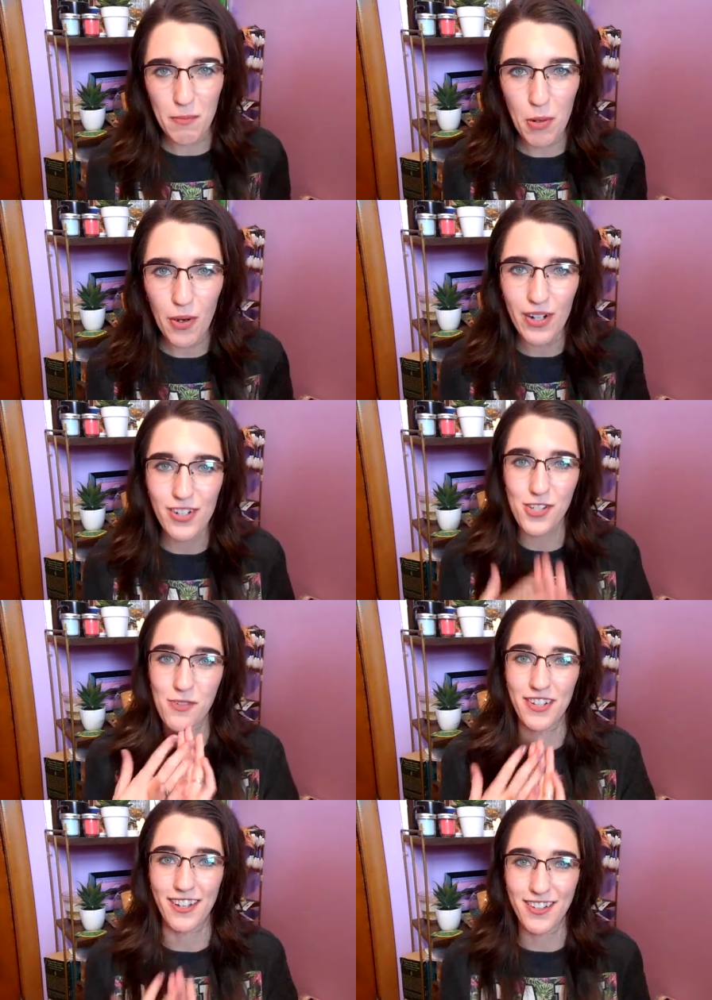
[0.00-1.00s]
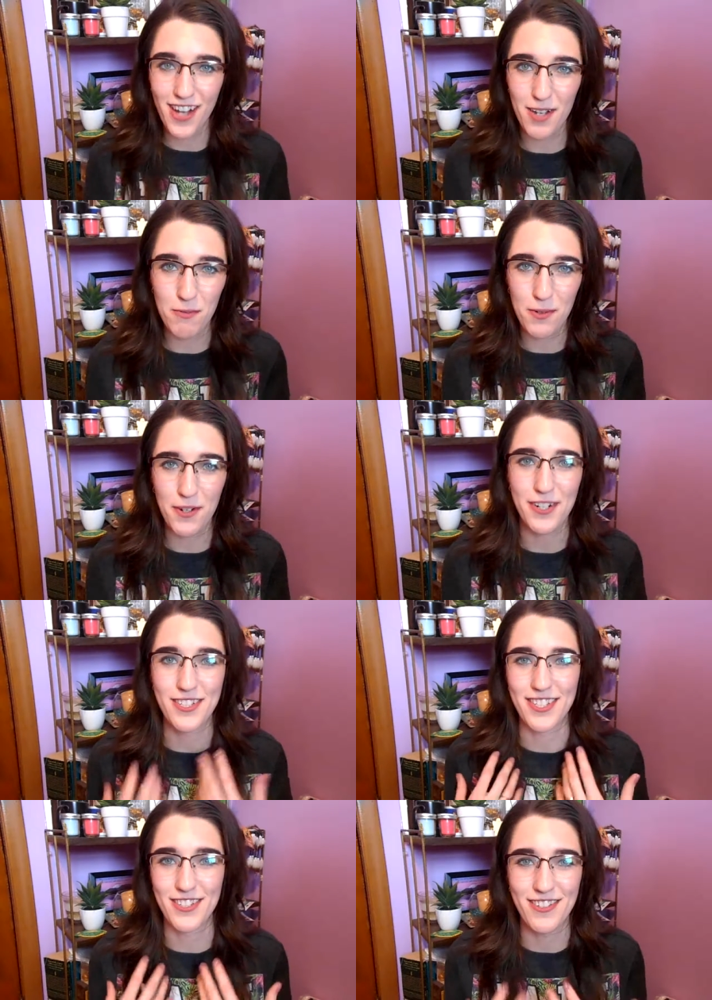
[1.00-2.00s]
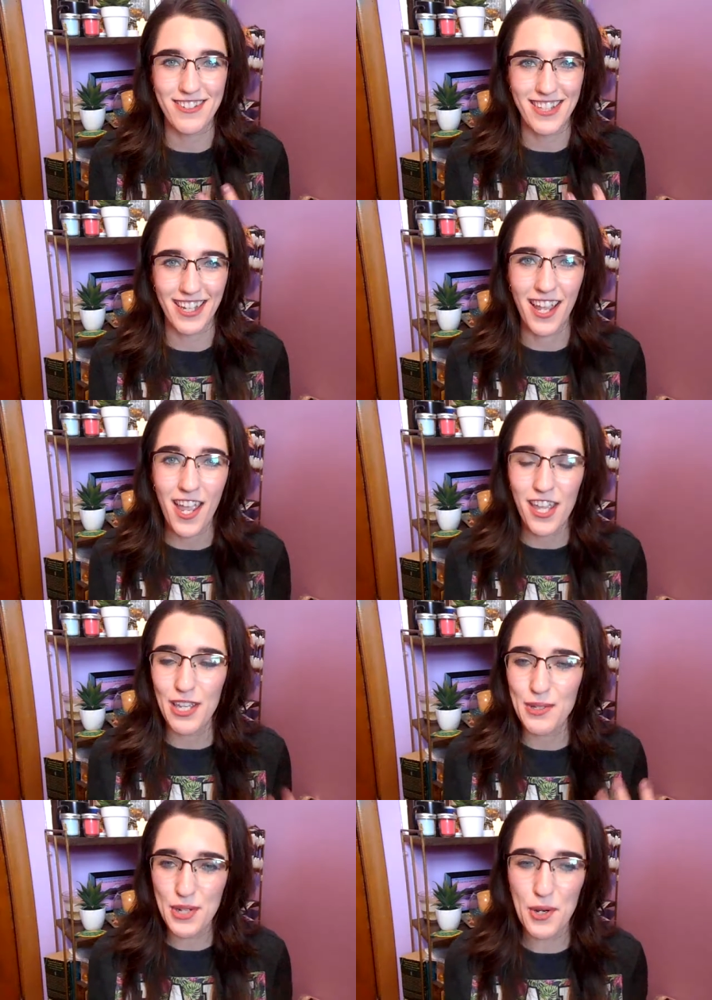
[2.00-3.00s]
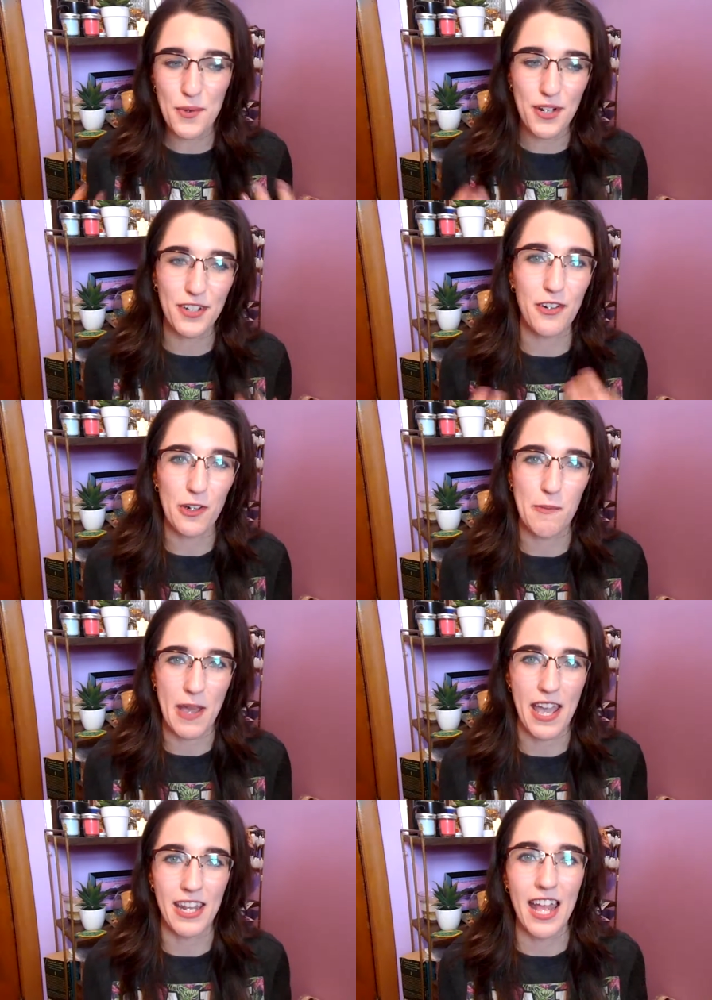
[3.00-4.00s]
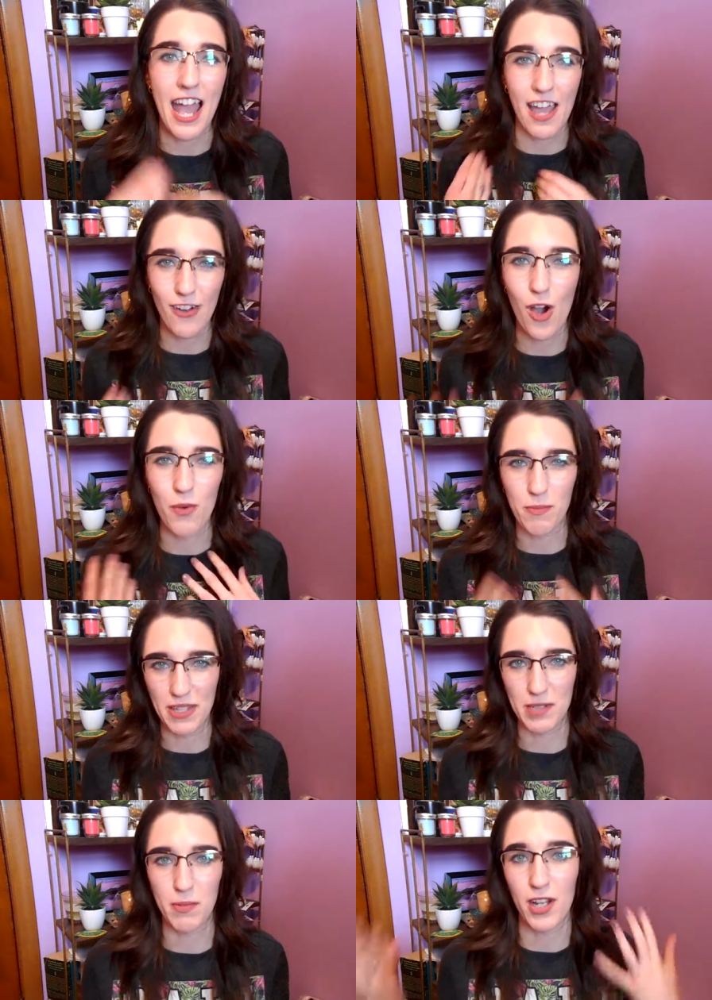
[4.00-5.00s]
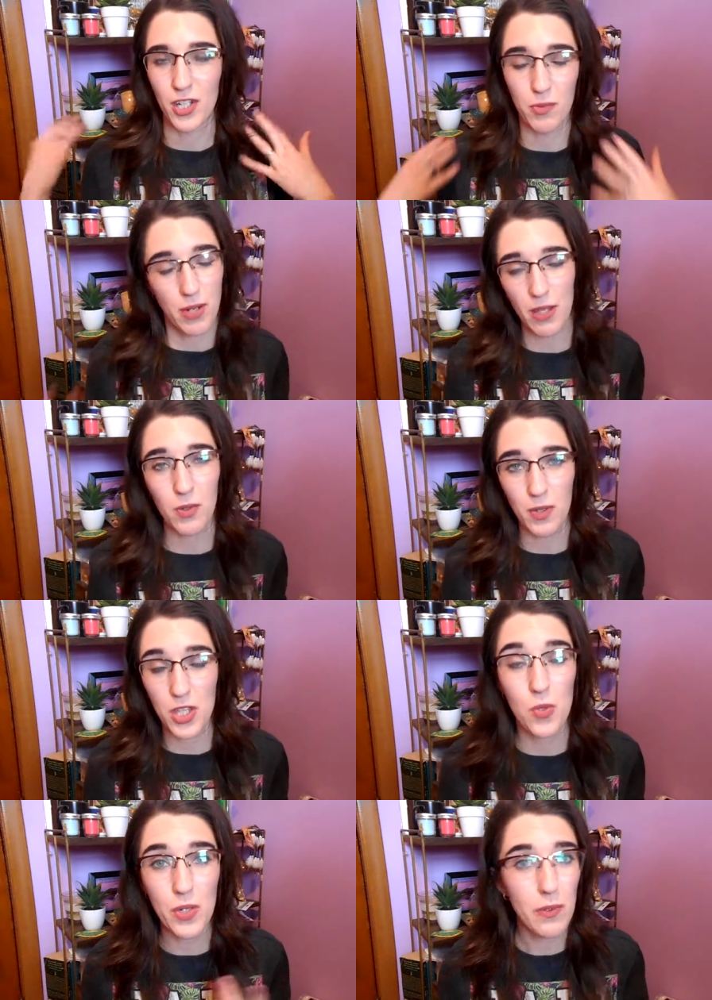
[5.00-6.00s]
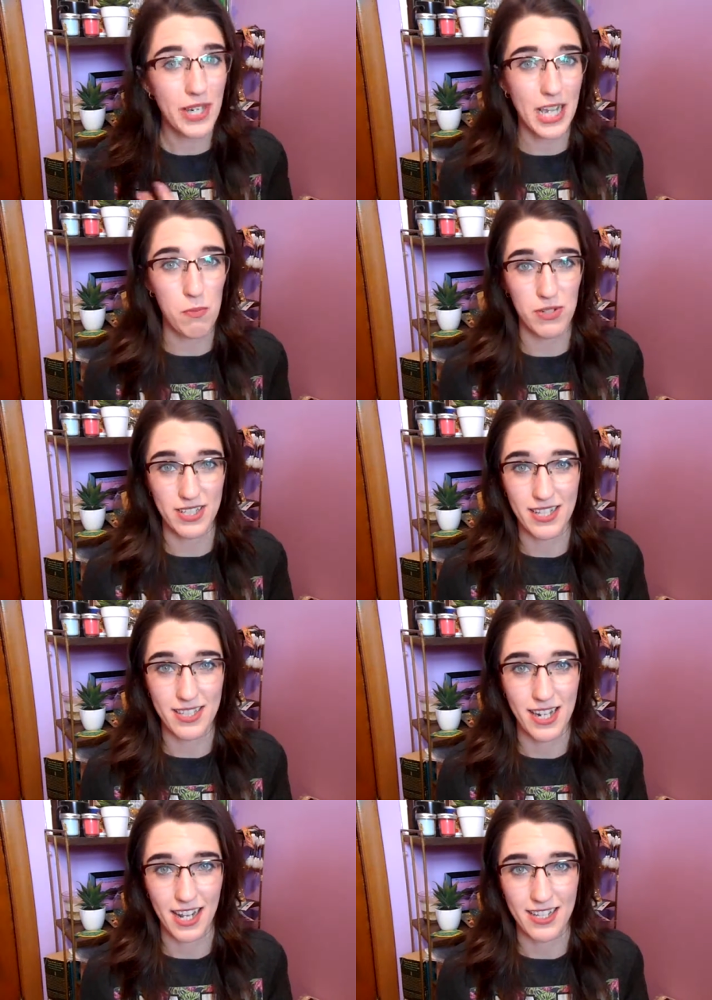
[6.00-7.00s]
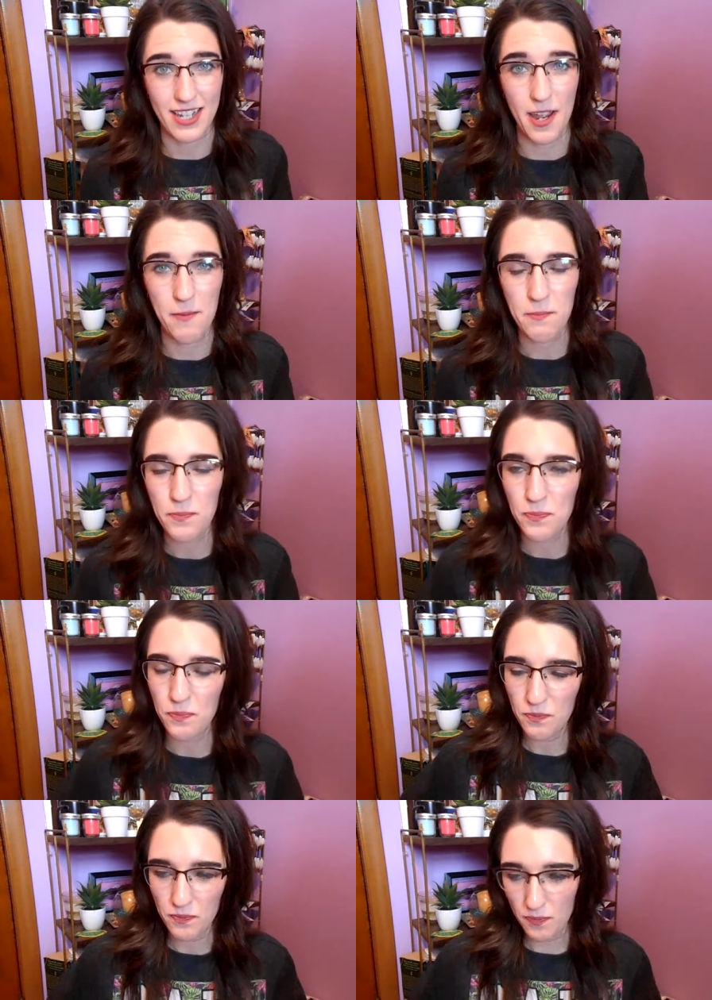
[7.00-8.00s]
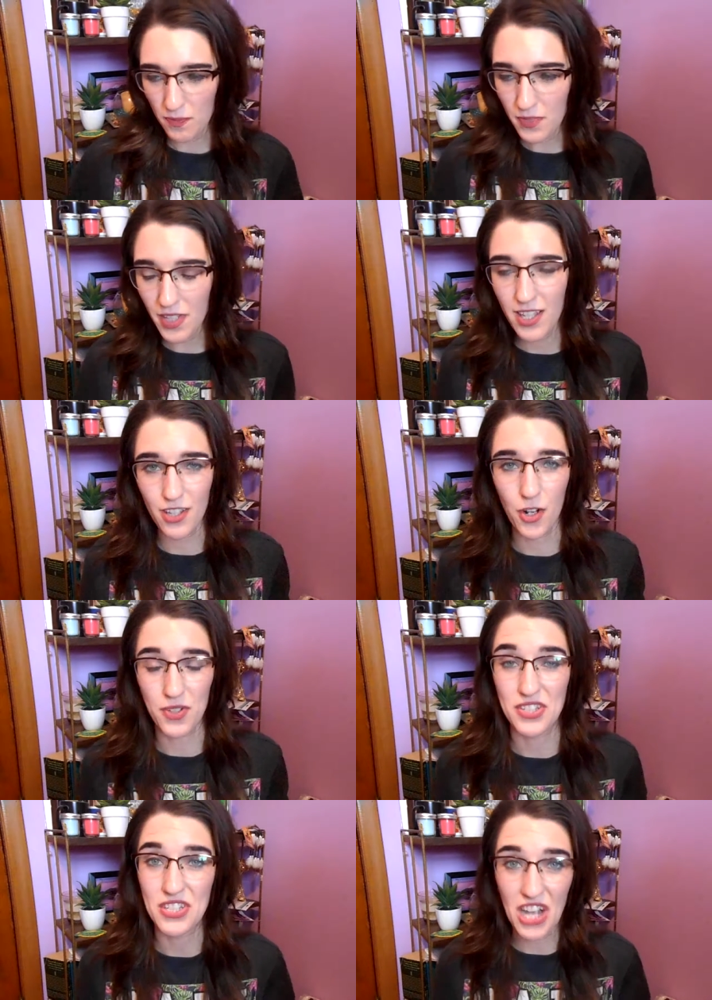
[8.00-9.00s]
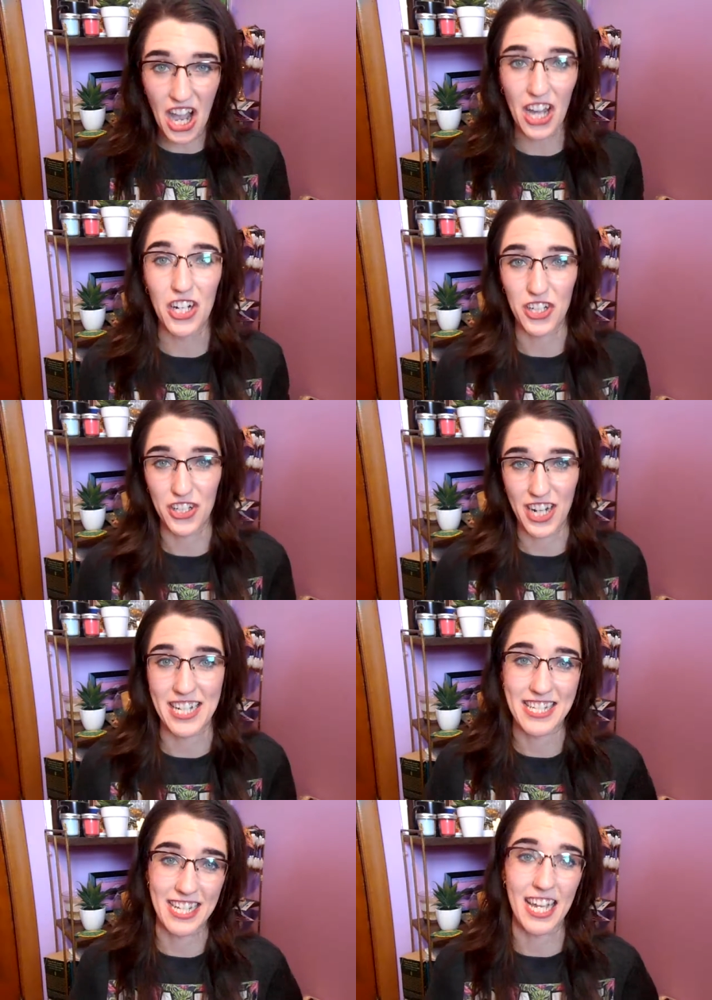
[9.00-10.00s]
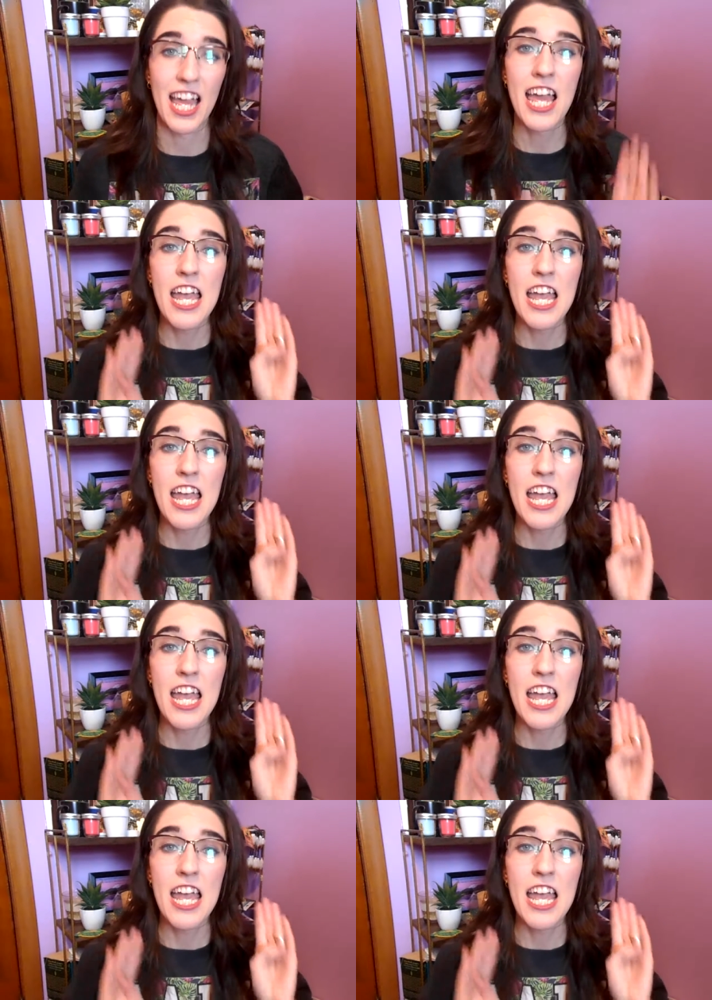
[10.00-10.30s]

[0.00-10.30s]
important. You will get clogged pores. It's just like you don't want to go to bed at all with makeup on. You probably will, you will wake up with zits the next day you know, it's not a good idea.